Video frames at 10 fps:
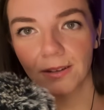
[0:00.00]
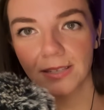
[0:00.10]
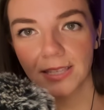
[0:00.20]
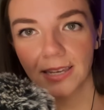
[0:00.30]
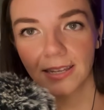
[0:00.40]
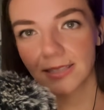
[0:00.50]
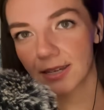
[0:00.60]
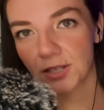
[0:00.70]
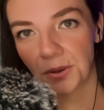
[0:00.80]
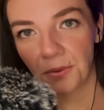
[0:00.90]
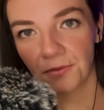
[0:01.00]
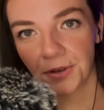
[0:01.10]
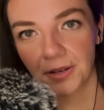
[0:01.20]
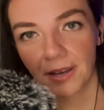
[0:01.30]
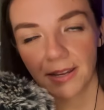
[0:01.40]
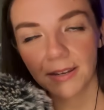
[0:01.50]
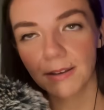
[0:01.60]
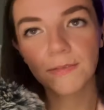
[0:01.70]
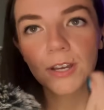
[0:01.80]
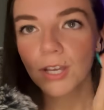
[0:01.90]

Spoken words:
looks like. It's like a doe foot kind of.